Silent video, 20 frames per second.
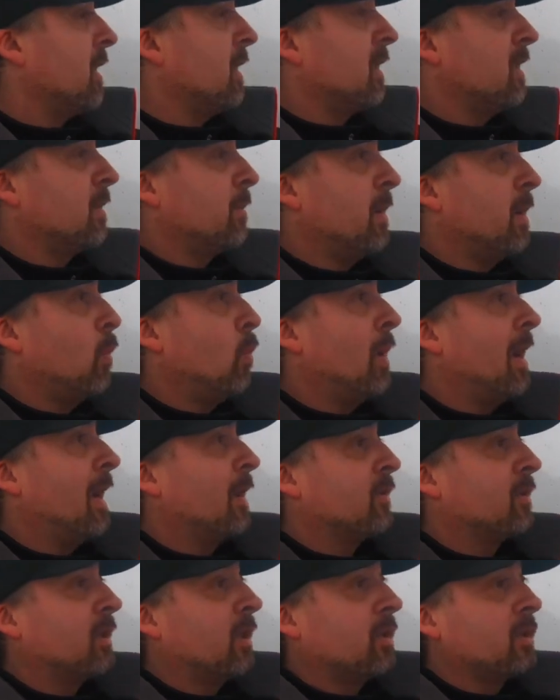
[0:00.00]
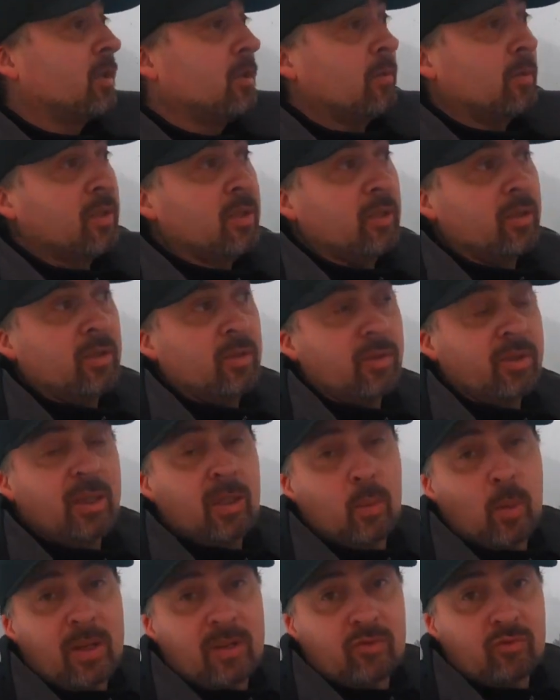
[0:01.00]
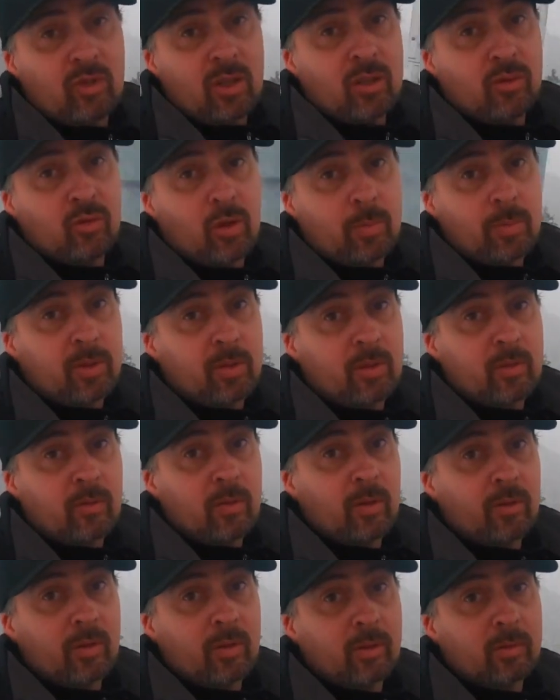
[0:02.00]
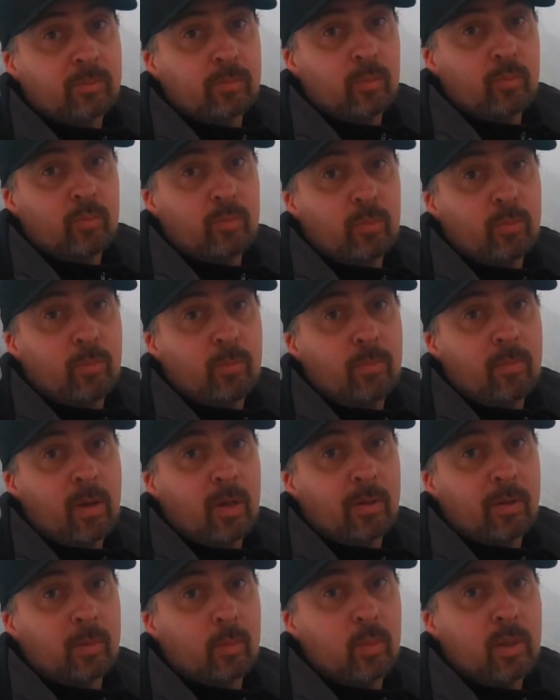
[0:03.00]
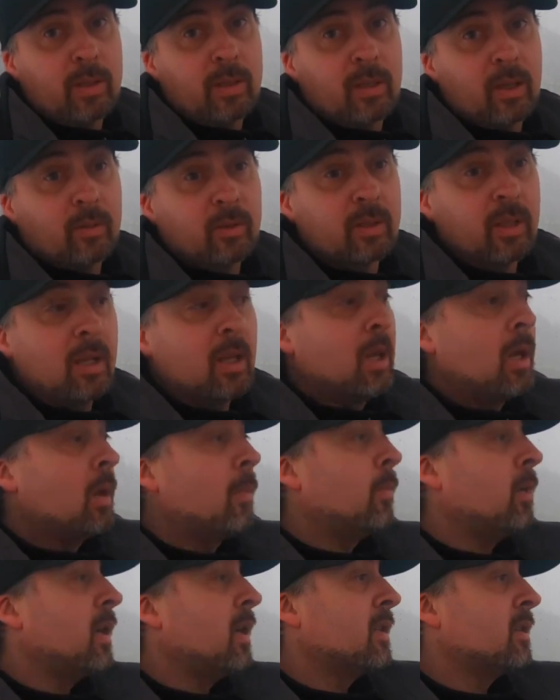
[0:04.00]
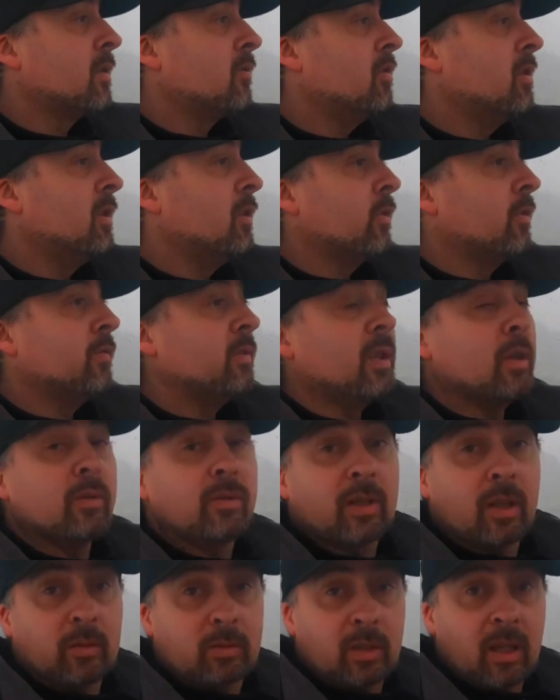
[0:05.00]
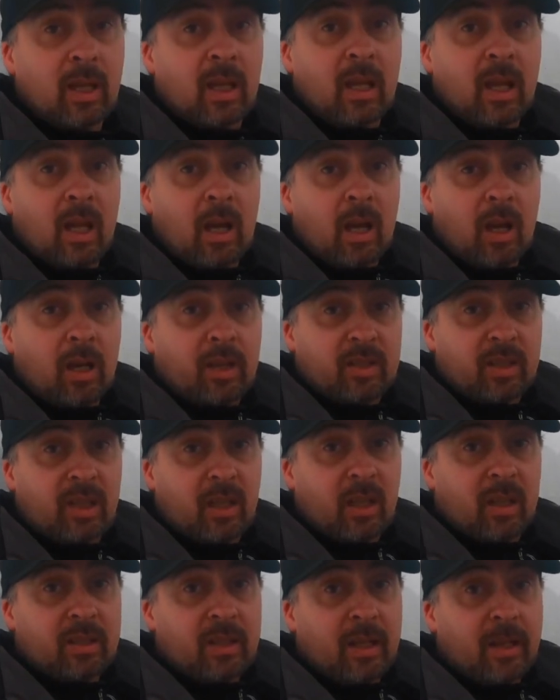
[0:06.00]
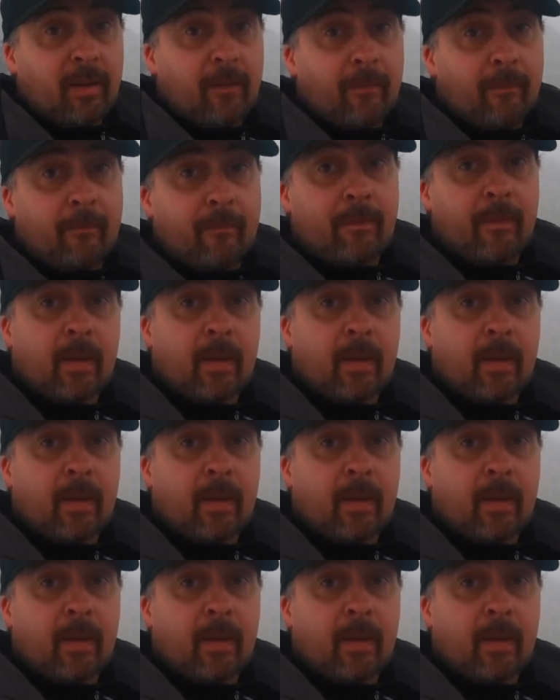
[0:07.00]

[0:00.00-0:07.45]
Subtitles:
It's a bit wet outside, so you'll see raindrops on the windows, but it's a really good view, so I'll see you guys there.